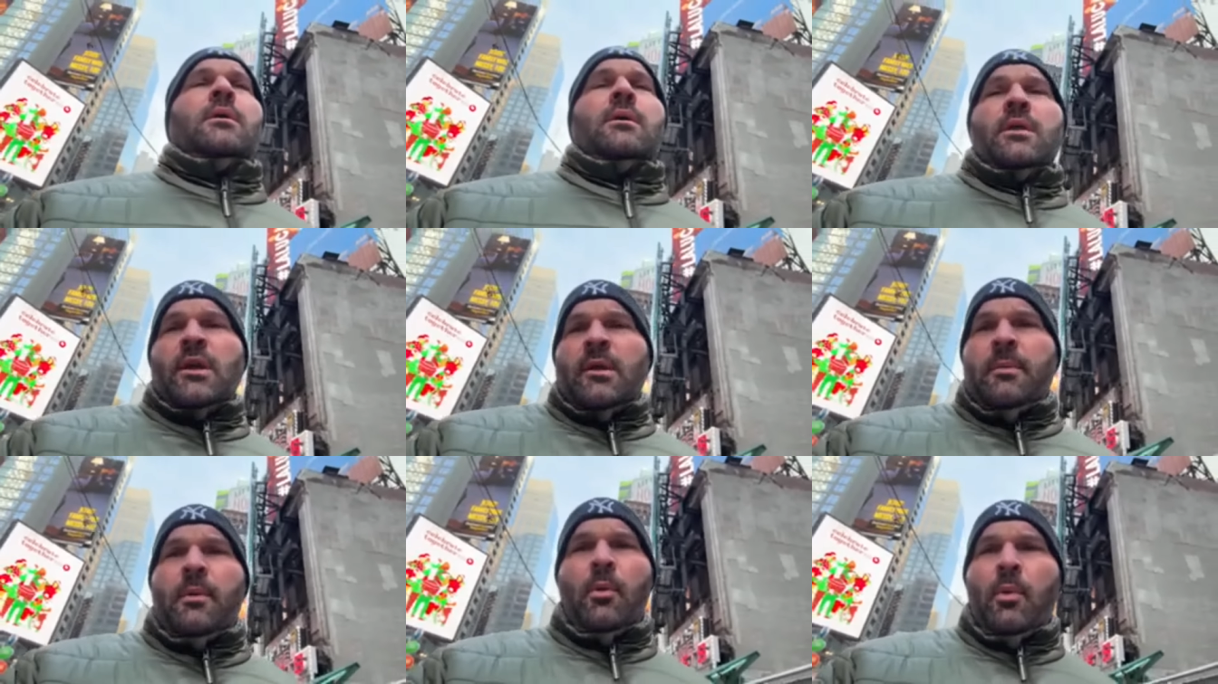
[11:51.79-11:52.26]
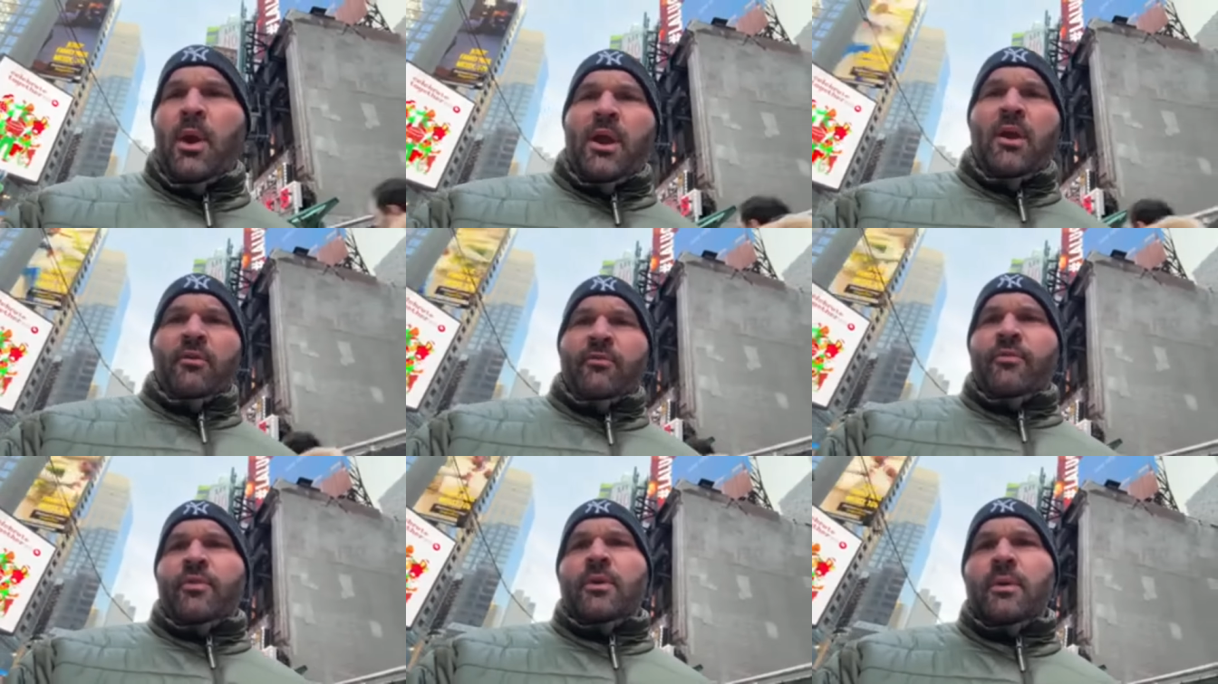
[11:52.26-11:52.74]
they're going to be aware
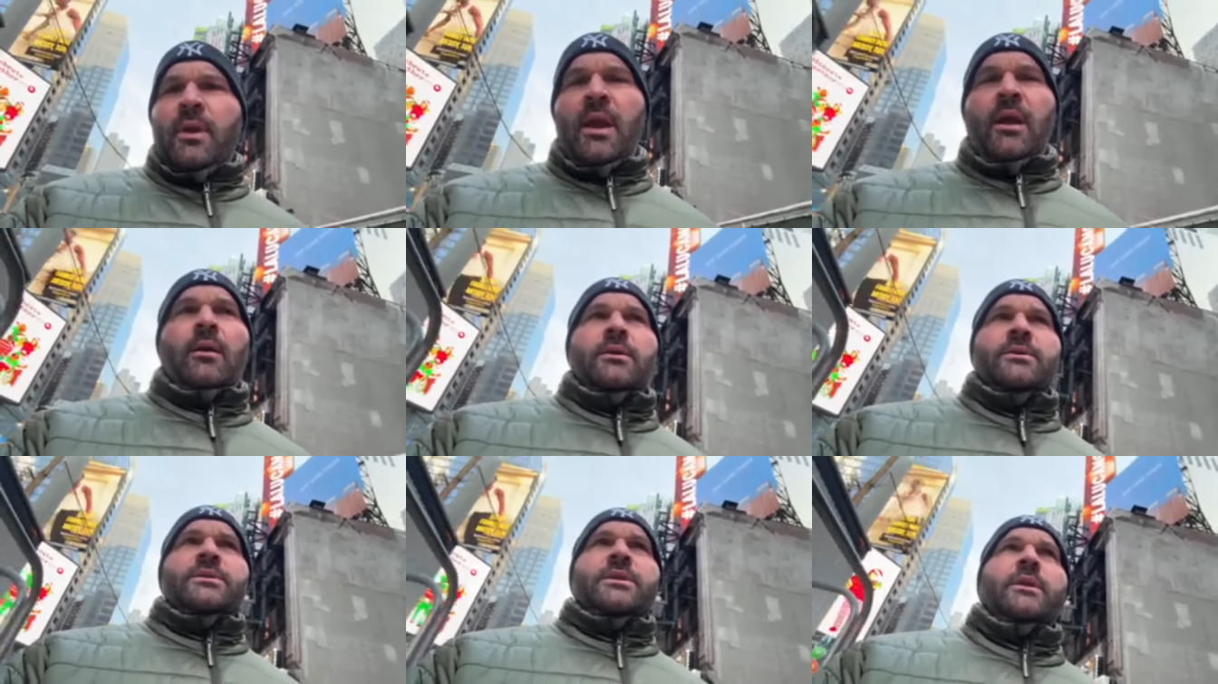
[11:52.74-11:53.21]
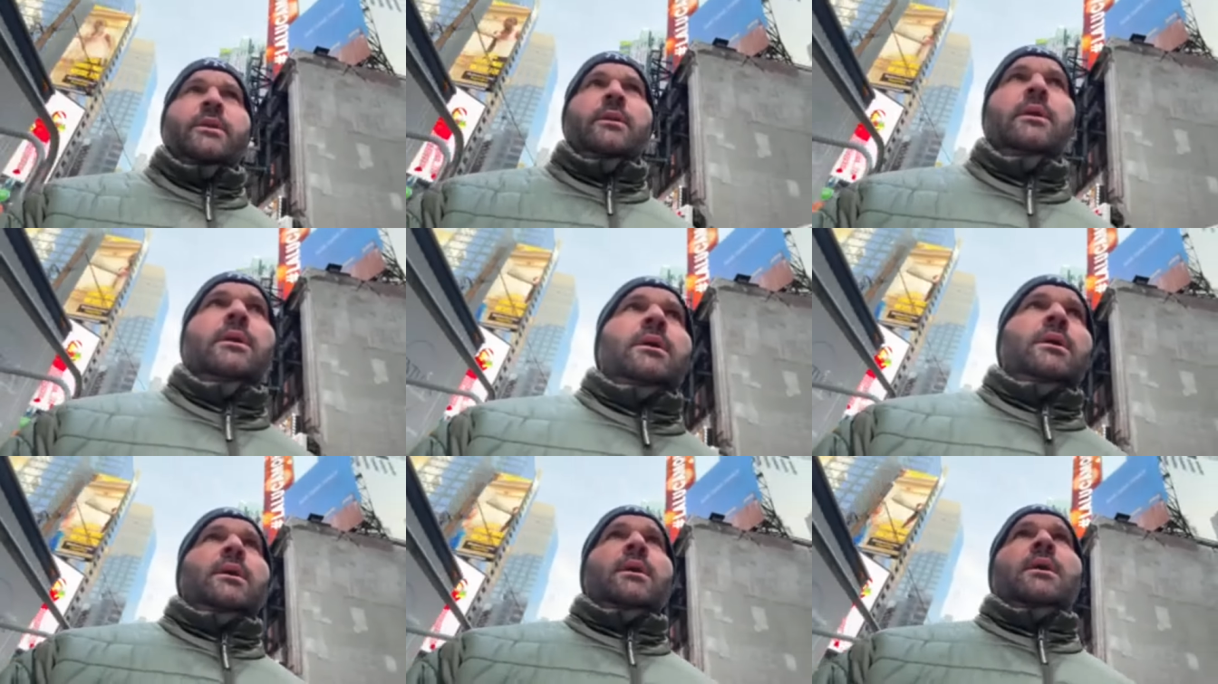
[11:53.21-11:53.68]
of Harrison
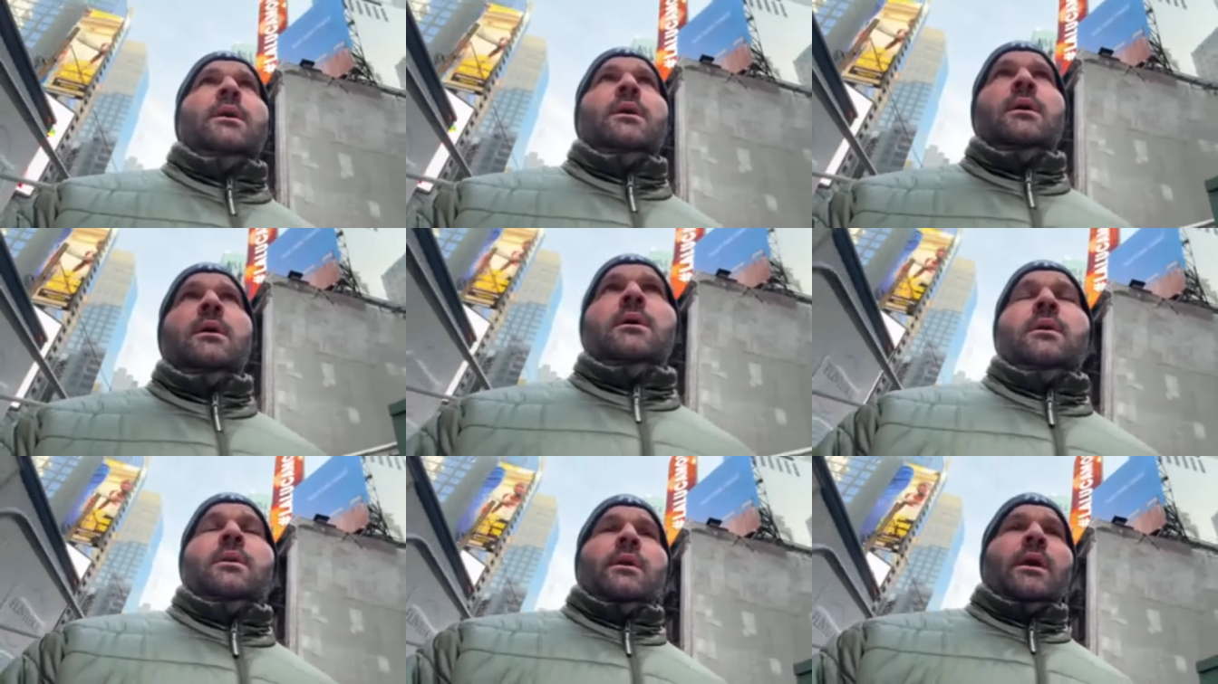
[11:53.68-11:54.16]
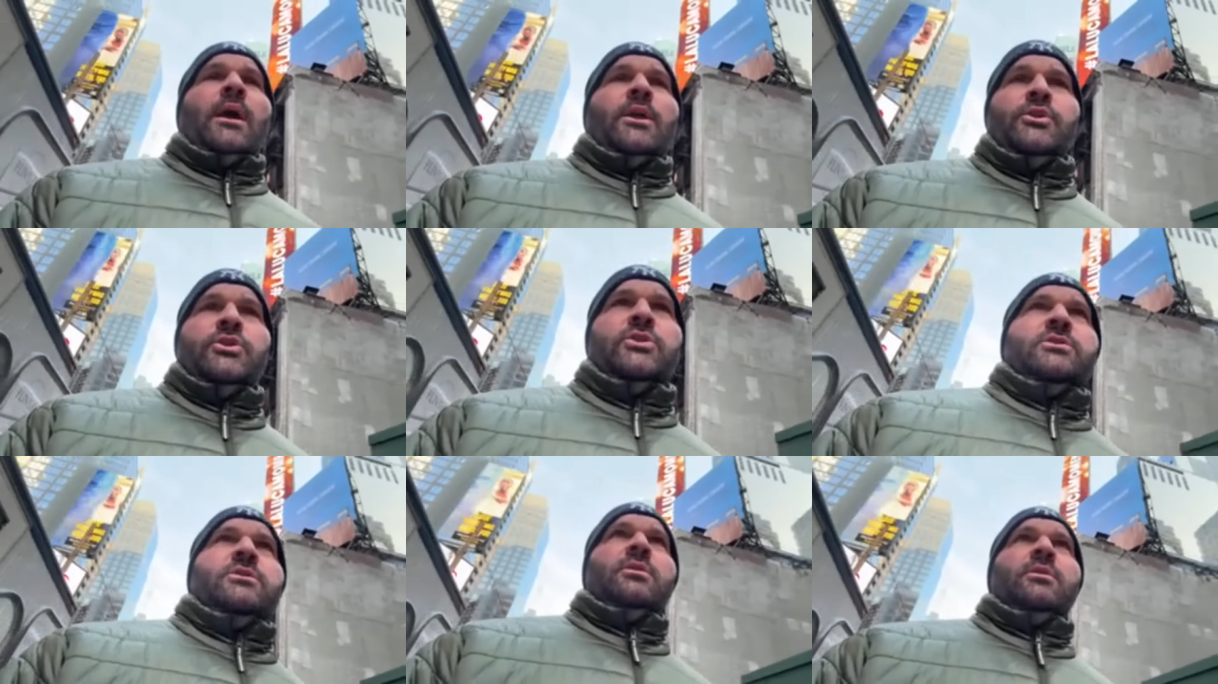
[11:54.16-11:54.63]
and
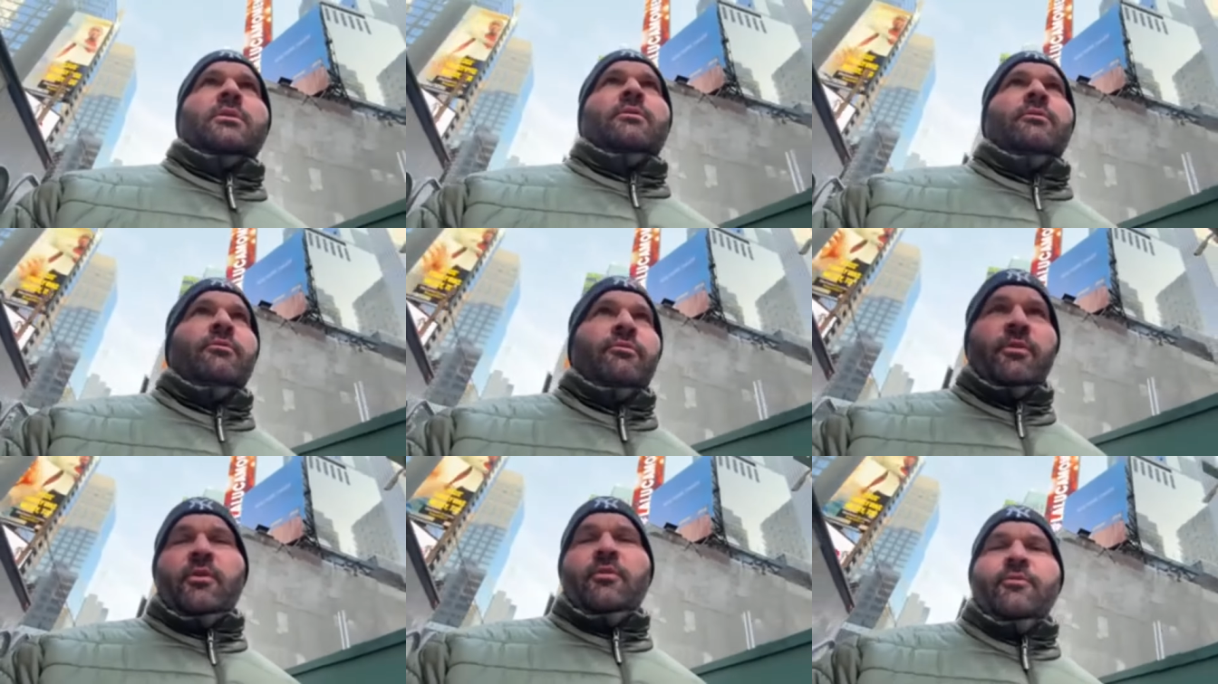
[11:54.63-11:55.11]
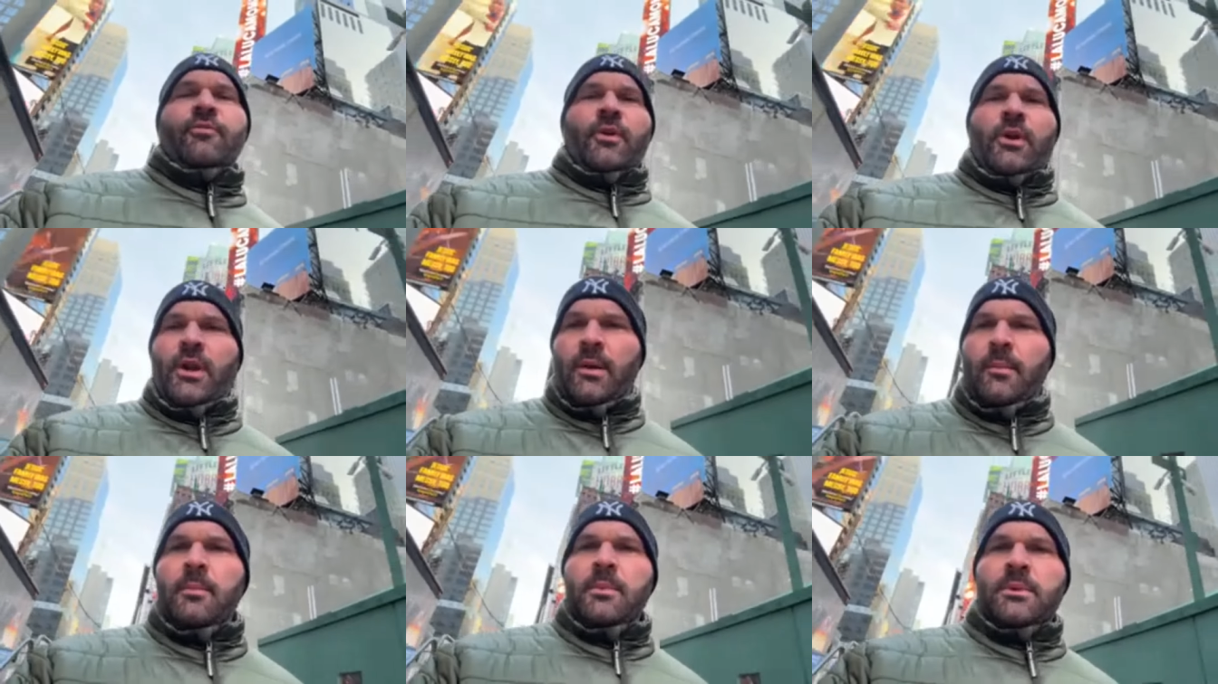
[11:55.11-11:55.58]
just vote for
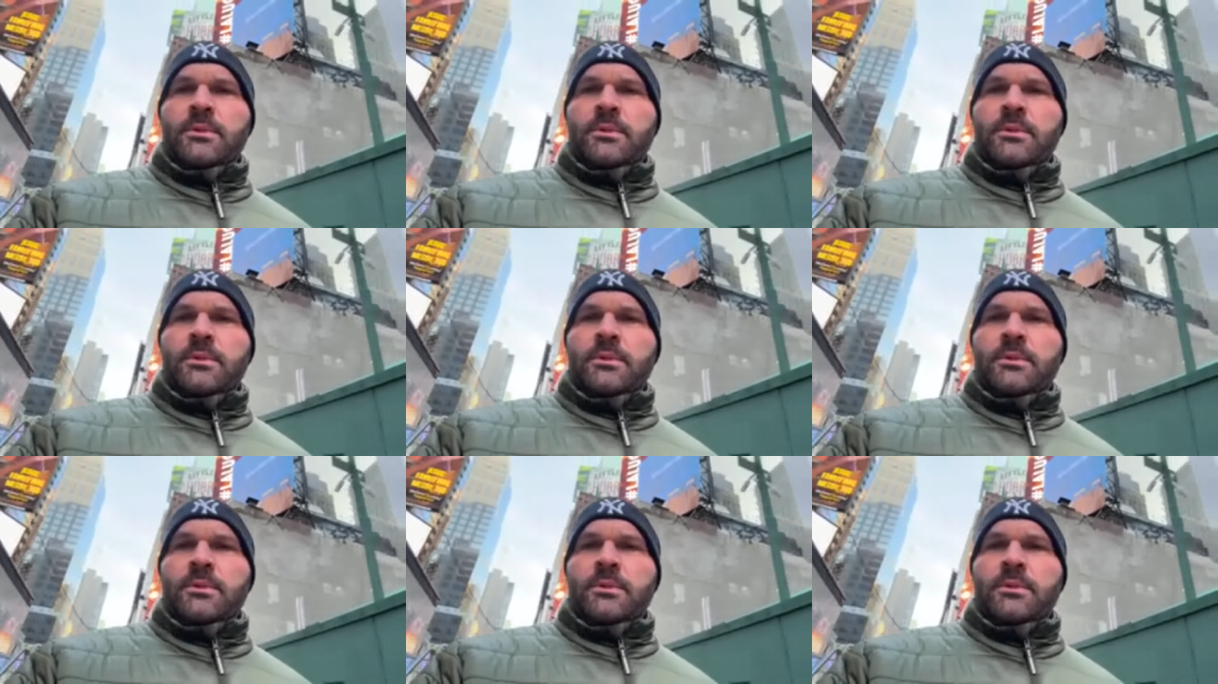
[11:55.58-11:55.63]
him.